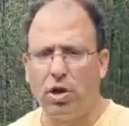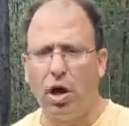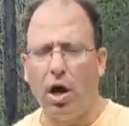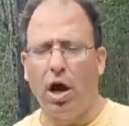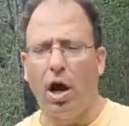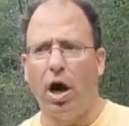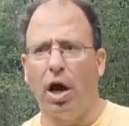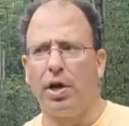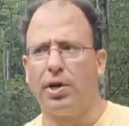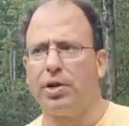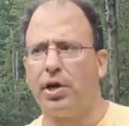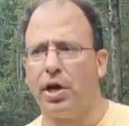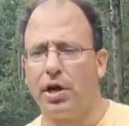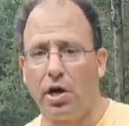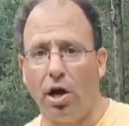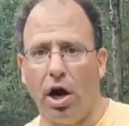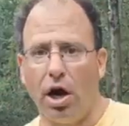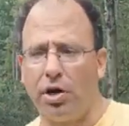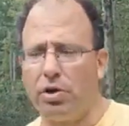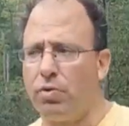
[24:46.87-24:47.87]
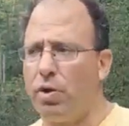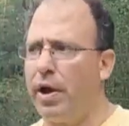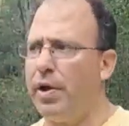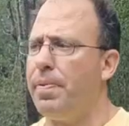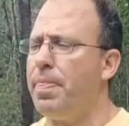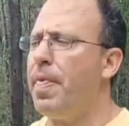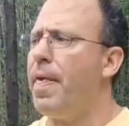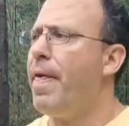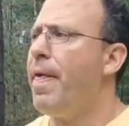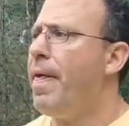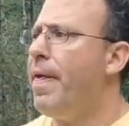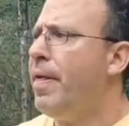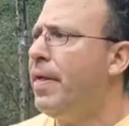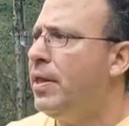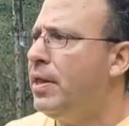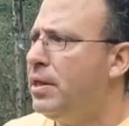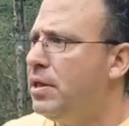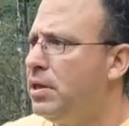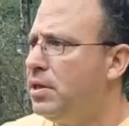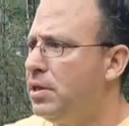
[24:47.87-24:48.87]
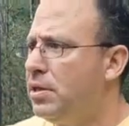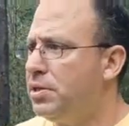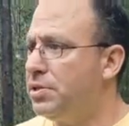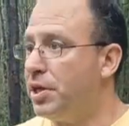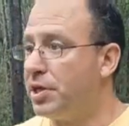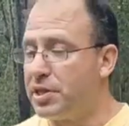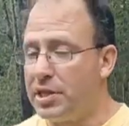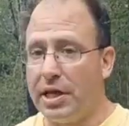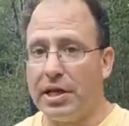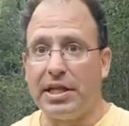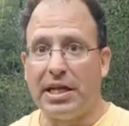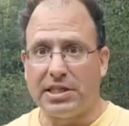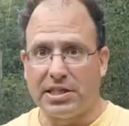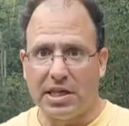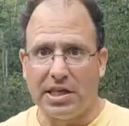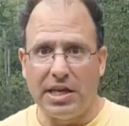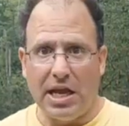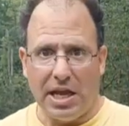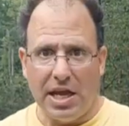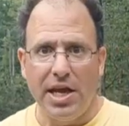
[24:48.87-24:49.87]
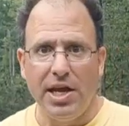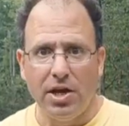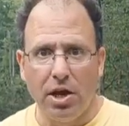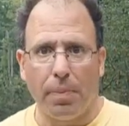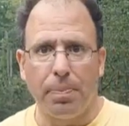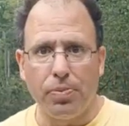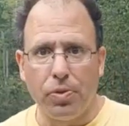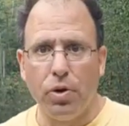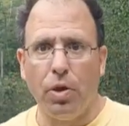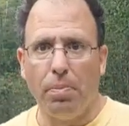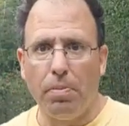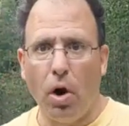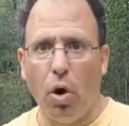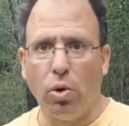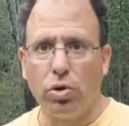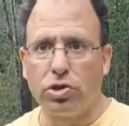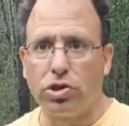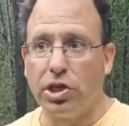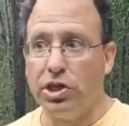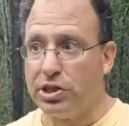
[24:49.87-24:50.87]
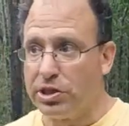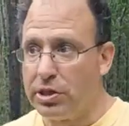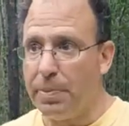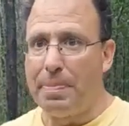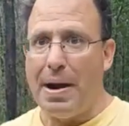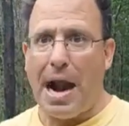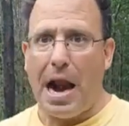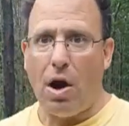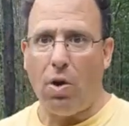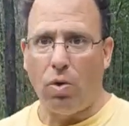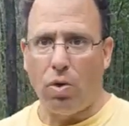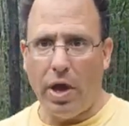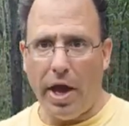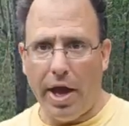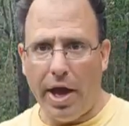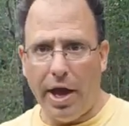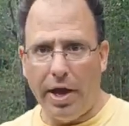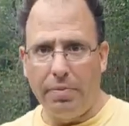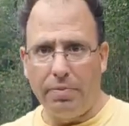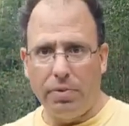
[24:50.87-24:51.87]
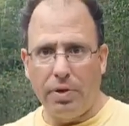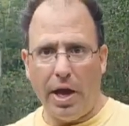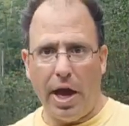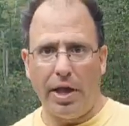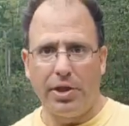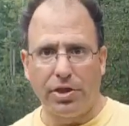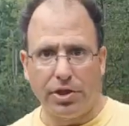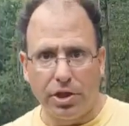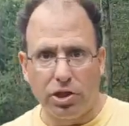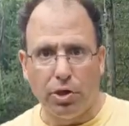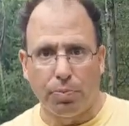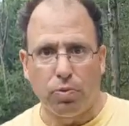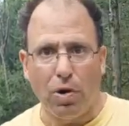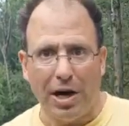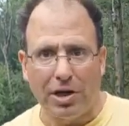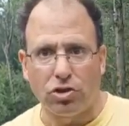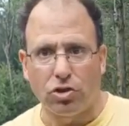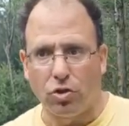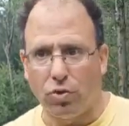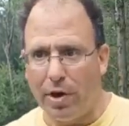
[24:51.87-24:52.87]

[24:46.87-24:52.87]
on a gun, right, the thing that's going to heat up the most is the barrel and the suppressor,